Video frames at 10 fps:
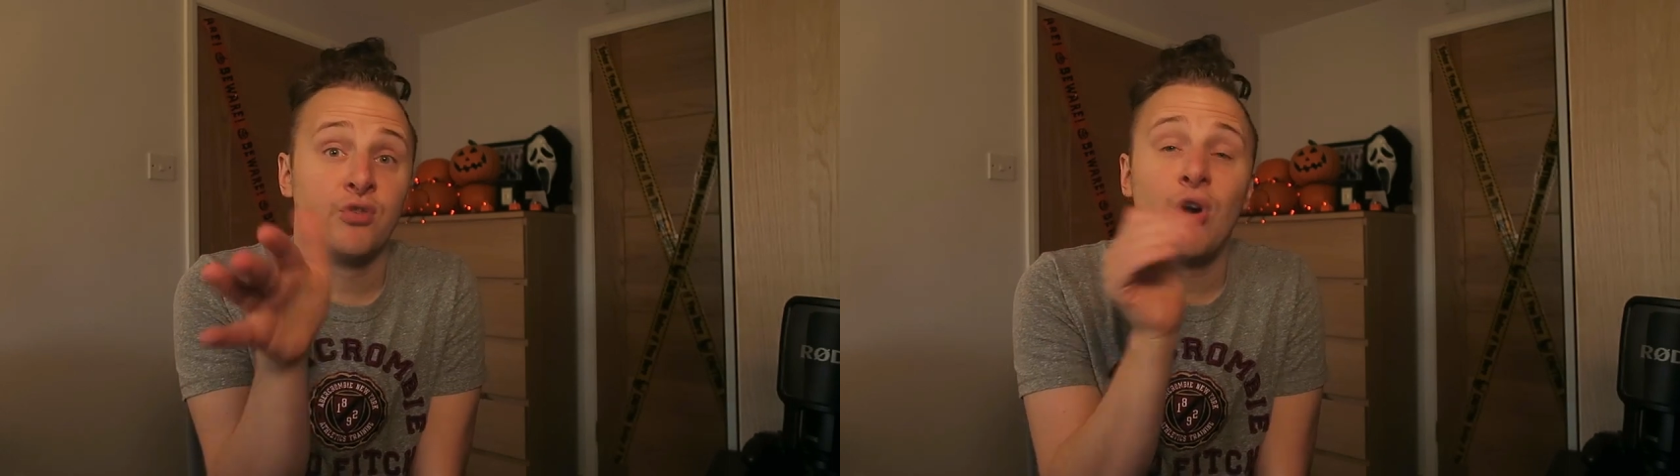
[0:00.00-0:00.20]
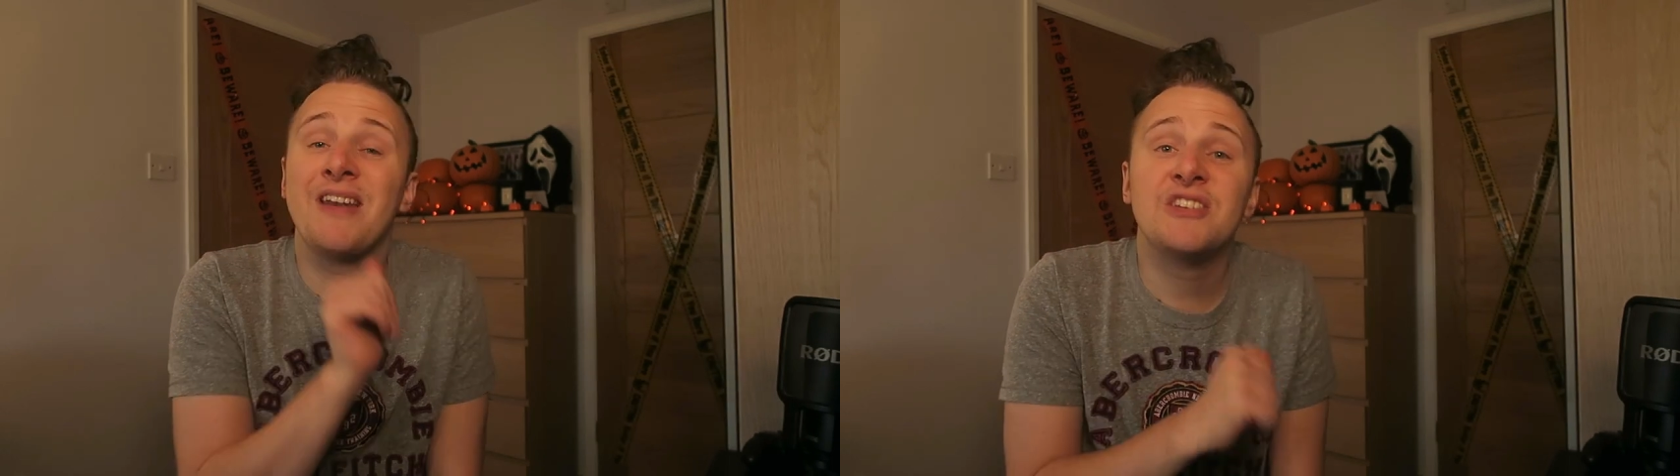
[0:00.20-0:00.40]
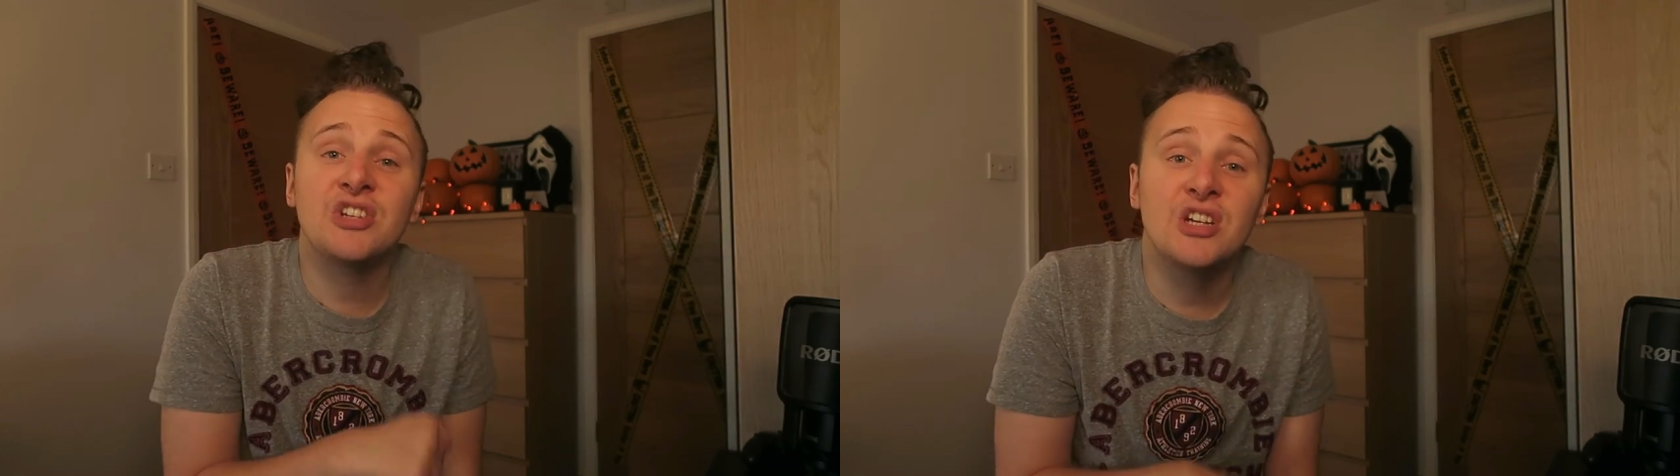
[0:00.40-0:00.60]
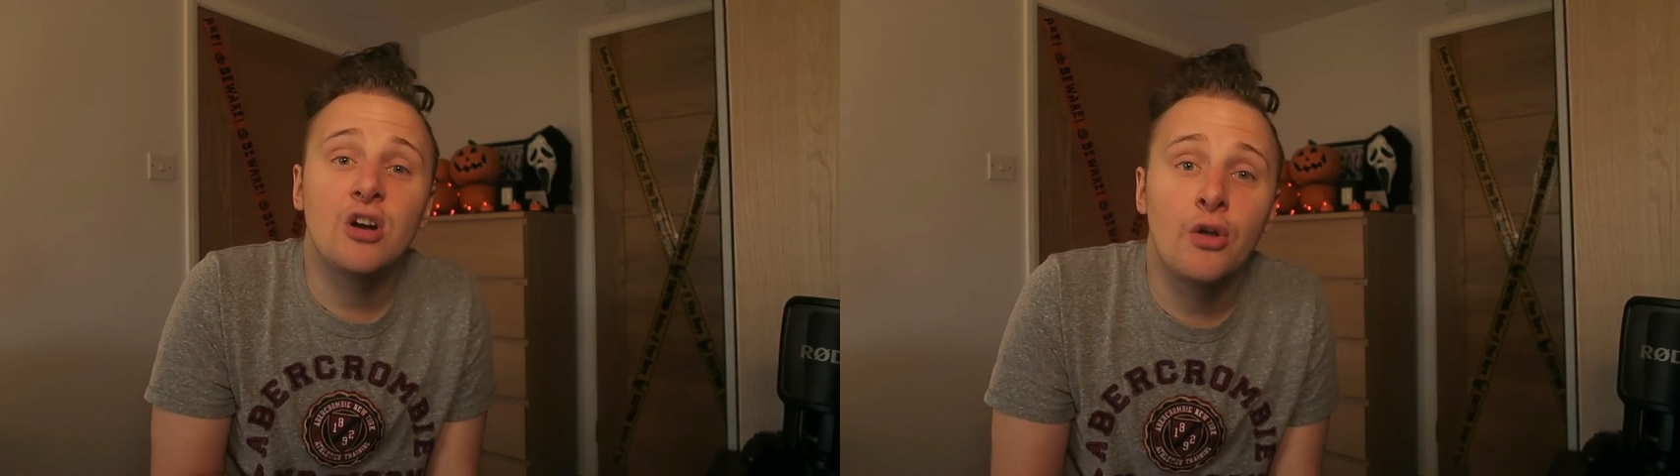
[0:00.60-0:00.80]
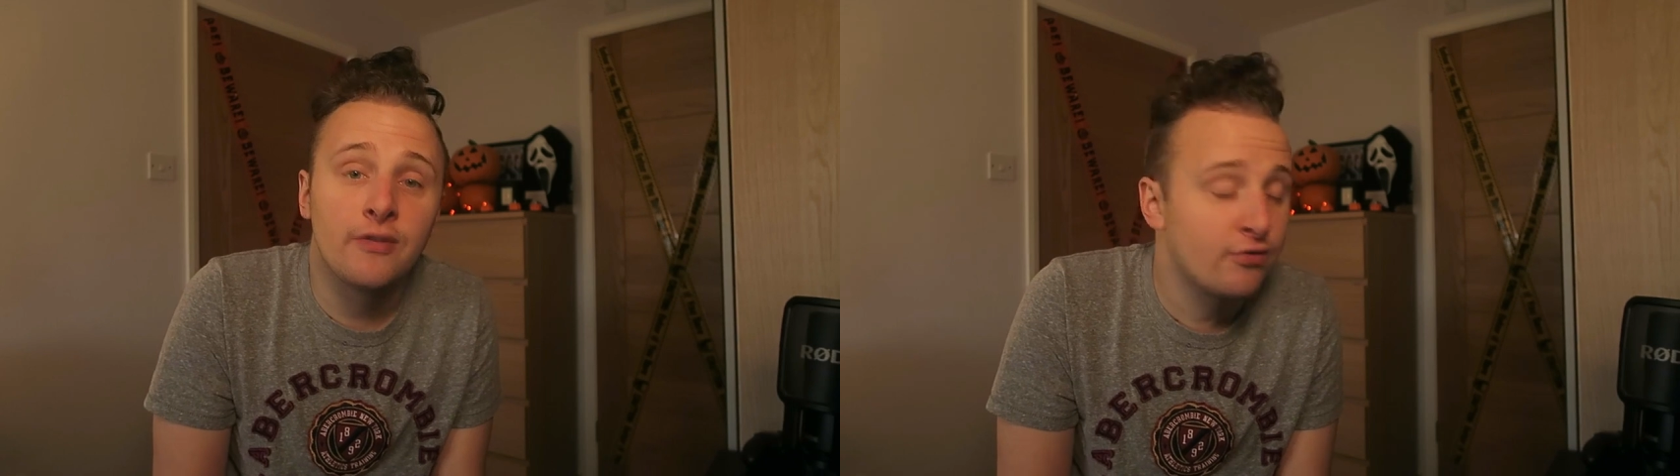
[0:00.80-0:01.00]

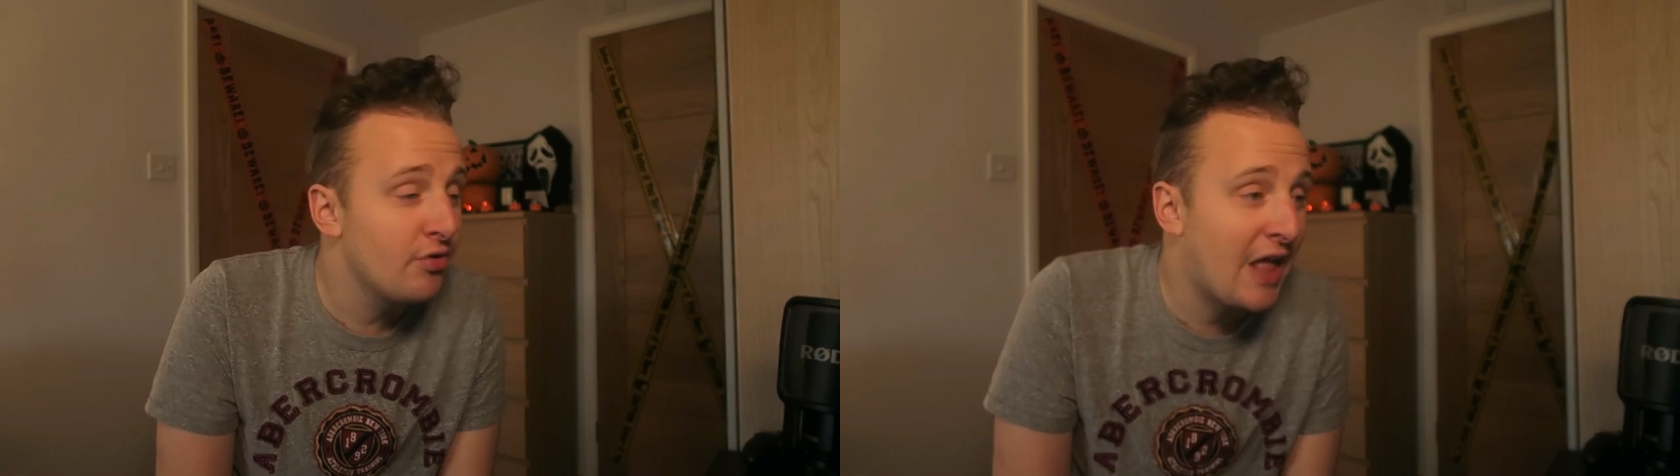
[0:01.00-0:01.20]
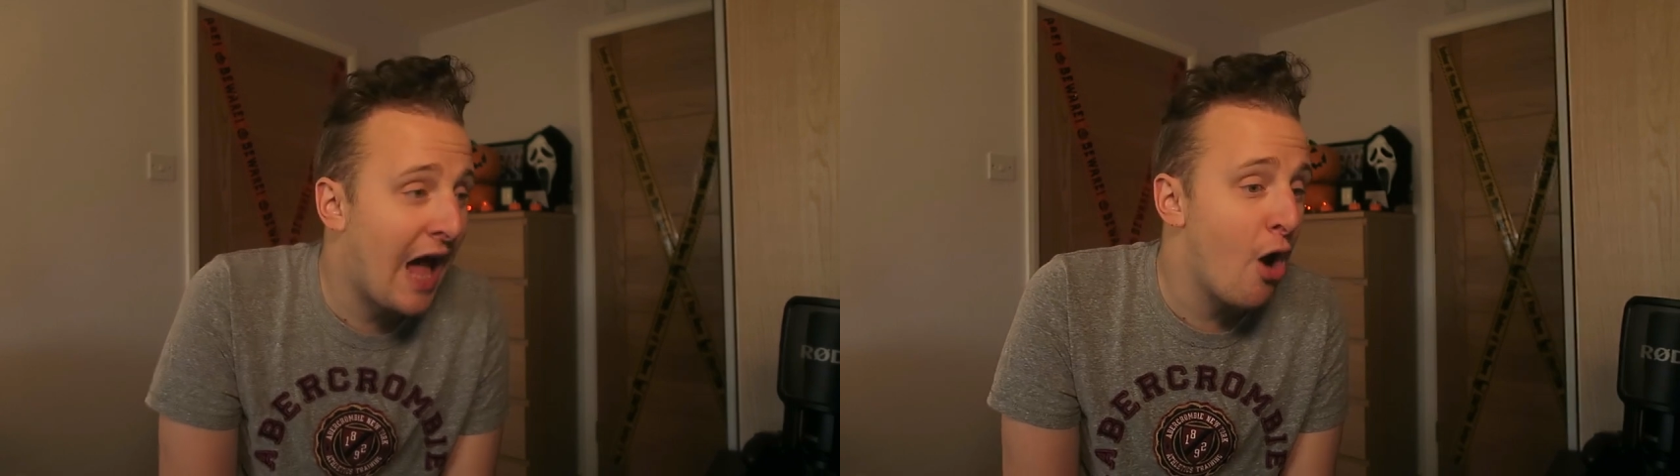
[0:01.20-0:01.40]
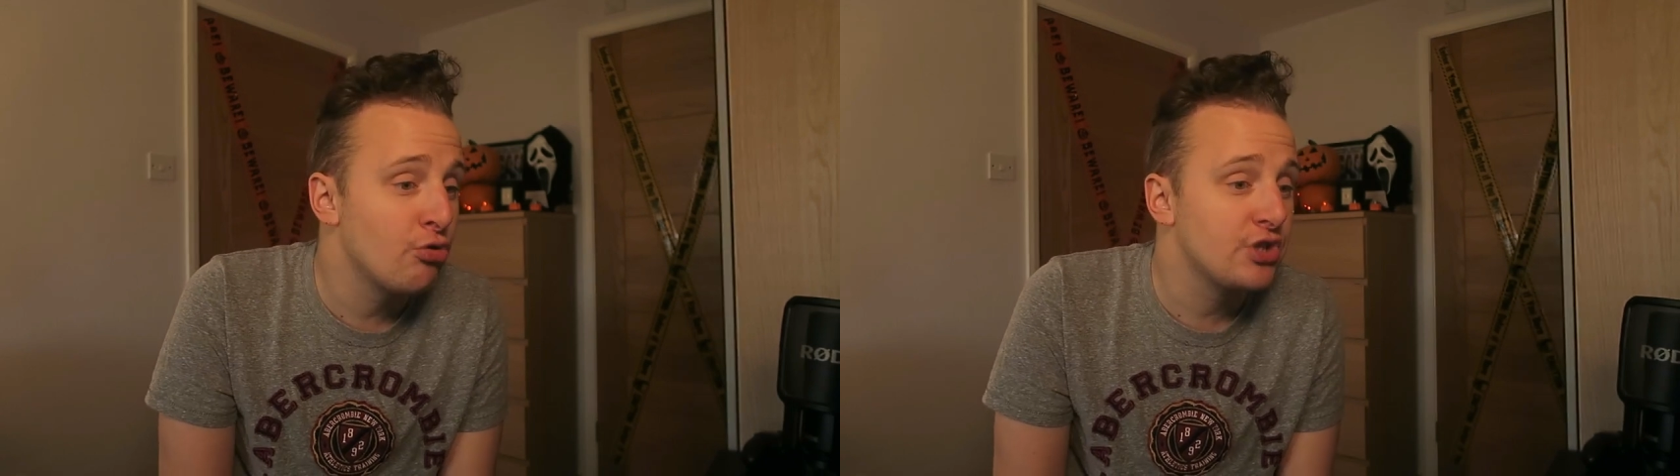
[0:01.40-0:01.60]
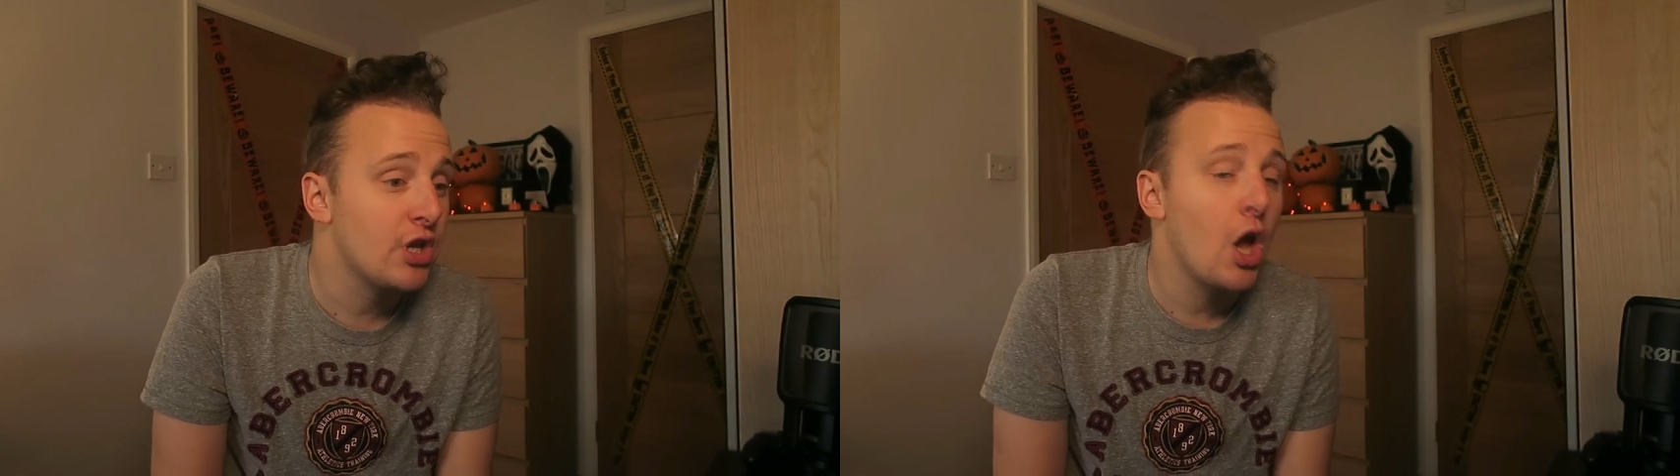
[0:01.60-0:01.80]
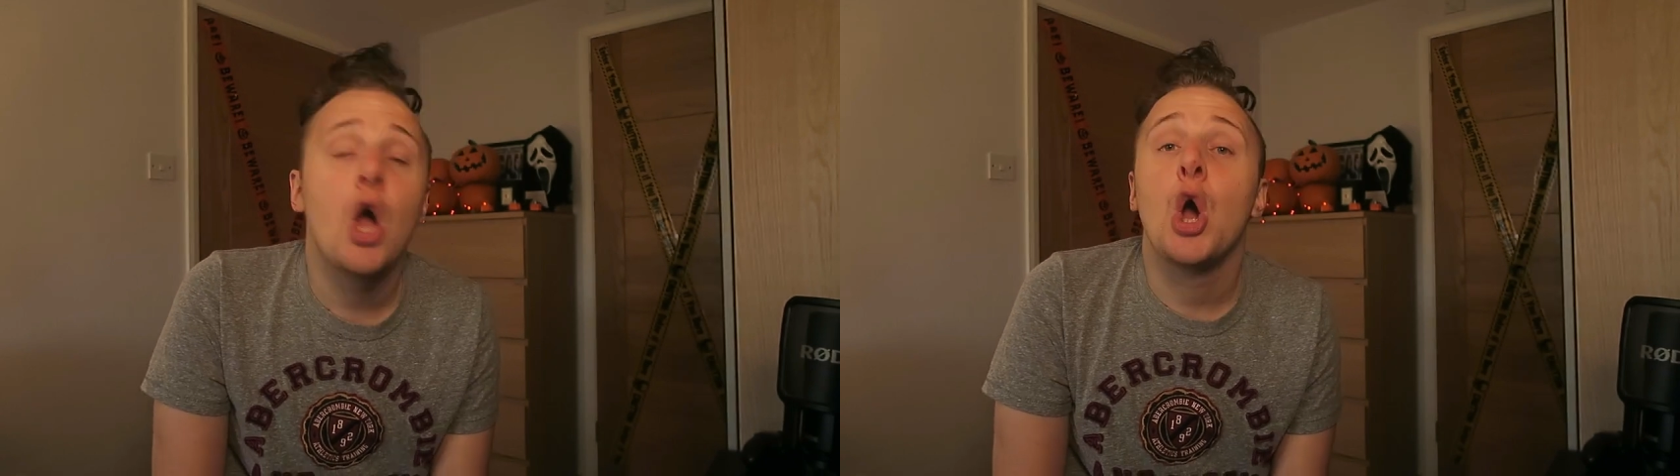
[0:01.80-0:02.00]
veranda on the front of the house?